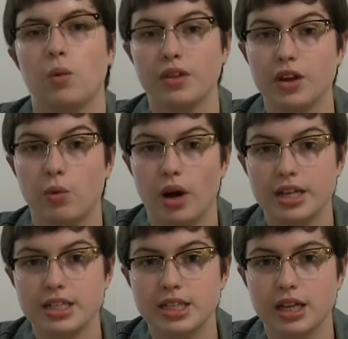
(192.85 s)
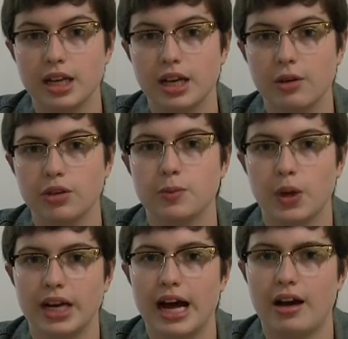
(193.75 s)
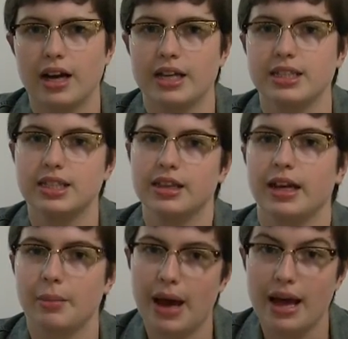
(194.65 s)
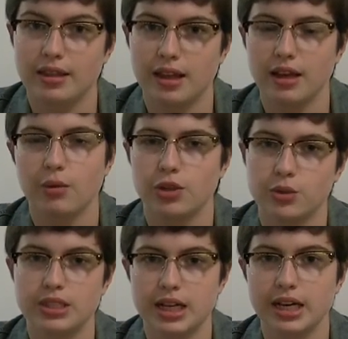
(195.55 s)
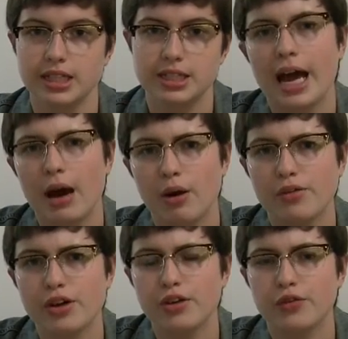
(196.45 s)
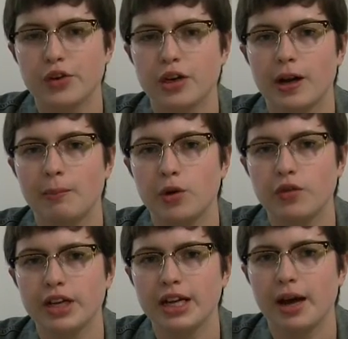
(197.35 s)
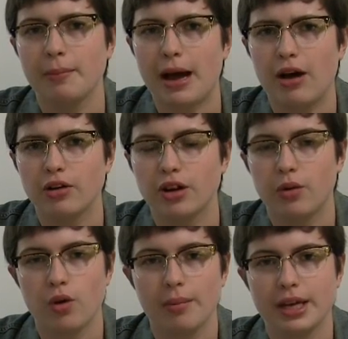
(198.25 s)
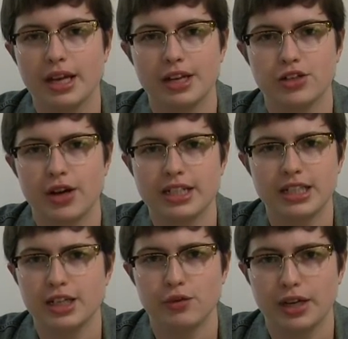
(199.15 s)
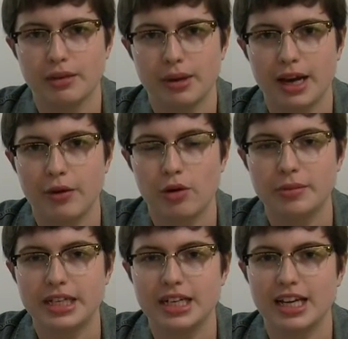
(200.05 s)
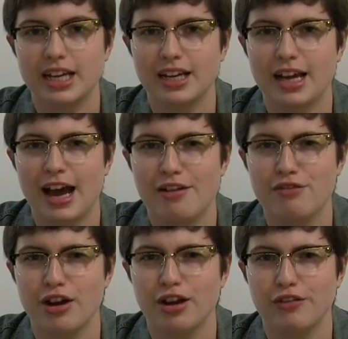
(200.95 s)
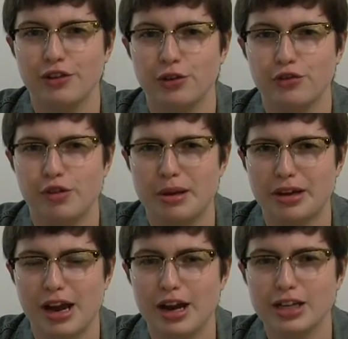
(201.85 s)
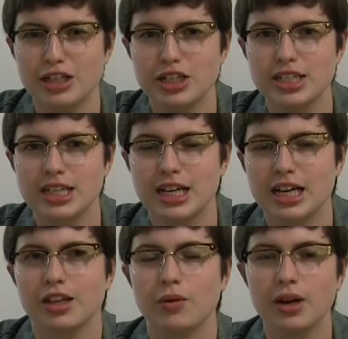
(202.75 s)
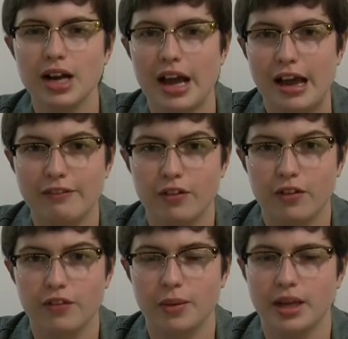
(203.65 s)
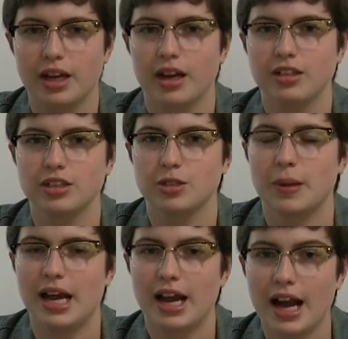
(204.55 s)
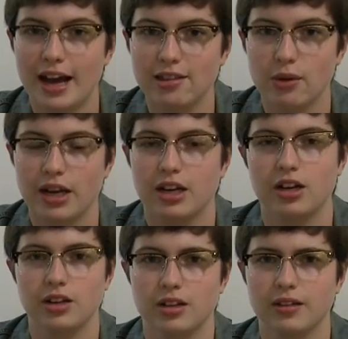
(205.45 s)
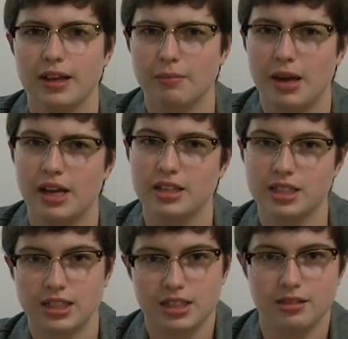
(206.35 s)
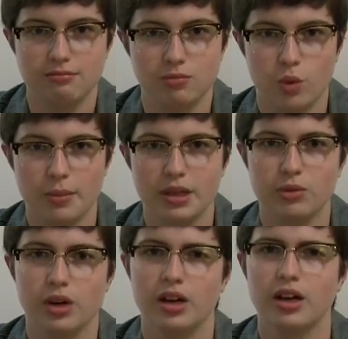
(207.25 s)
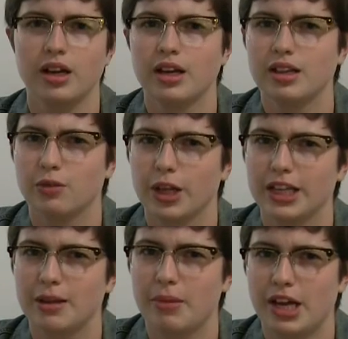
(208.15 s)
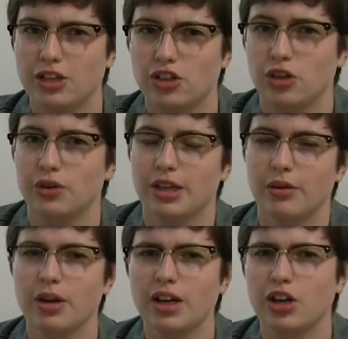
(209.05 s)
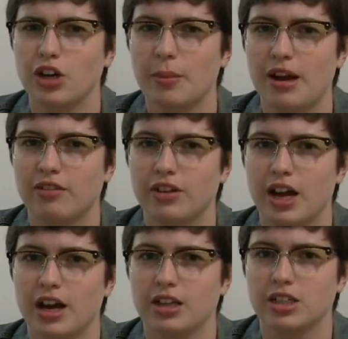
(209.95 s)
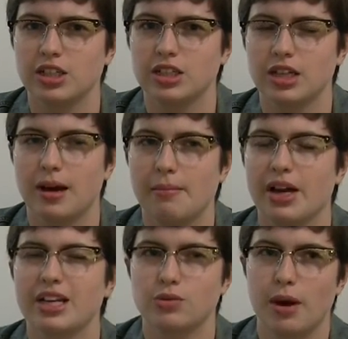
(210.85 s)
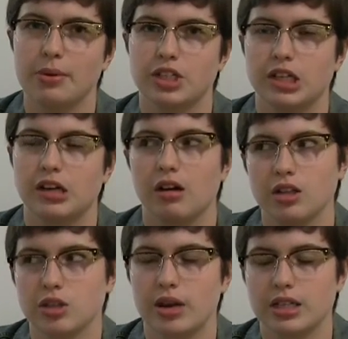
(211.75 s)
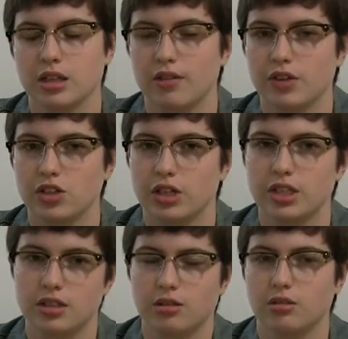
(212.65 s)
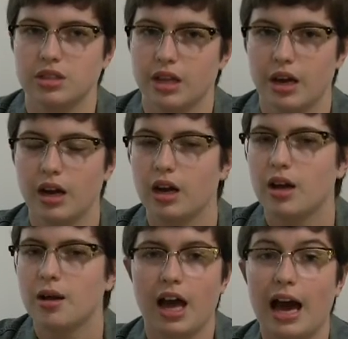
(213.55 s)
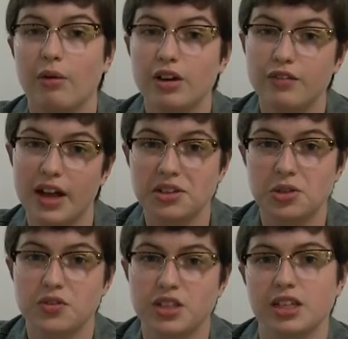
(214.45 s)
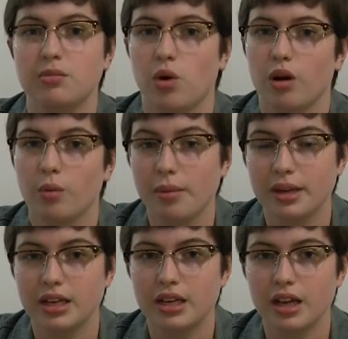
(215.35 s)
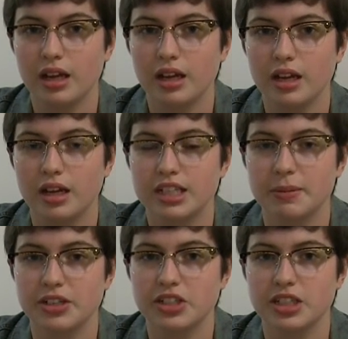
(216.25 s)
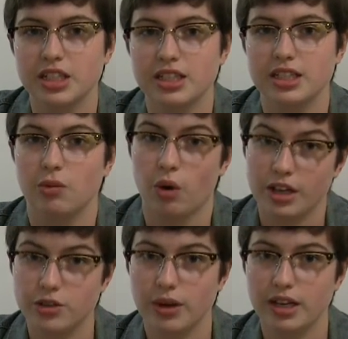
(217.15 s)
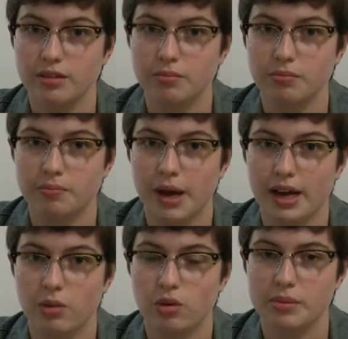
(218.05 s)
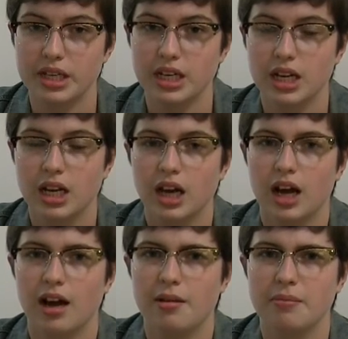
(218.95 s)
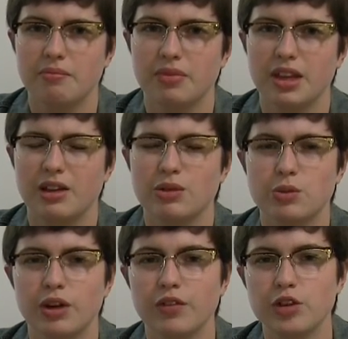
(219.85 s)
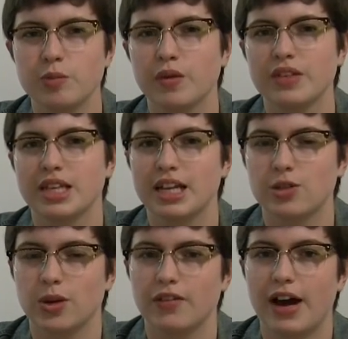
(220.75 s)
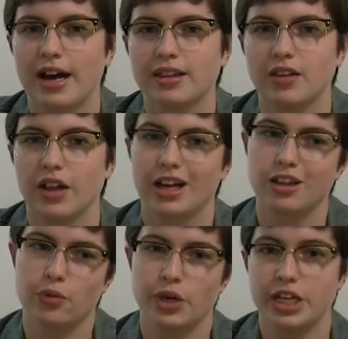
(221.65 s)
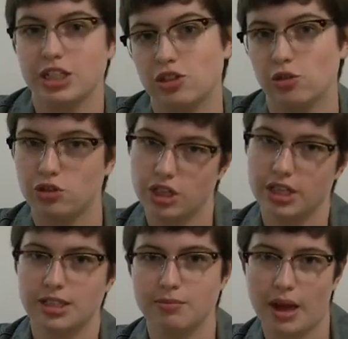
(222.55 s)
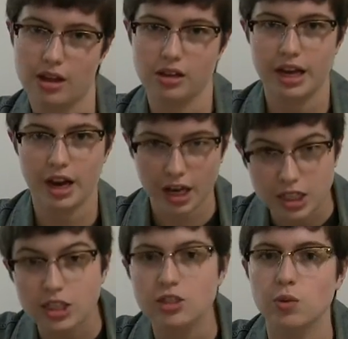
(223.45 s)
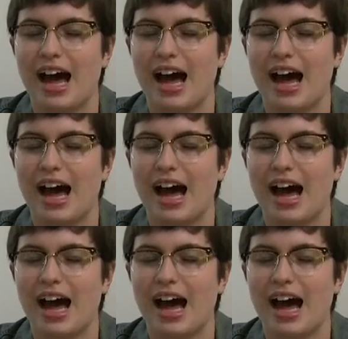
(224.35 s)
When there was, it was pointed out as like a bad thing, which was nice. However, for a movie about a woman and directed and written by a woman, it had very few female characters. There were a handful of female characters, but Anne Hathaway and her like main assistant woman were really the main two, and there were a good amount of characters. I guess Robert De Niro also has a love interest too, was there. I would have liked to have seen more women in it, especially since it was written by a woman. It was one of those movies that sort of had the like Three Stooges male characters.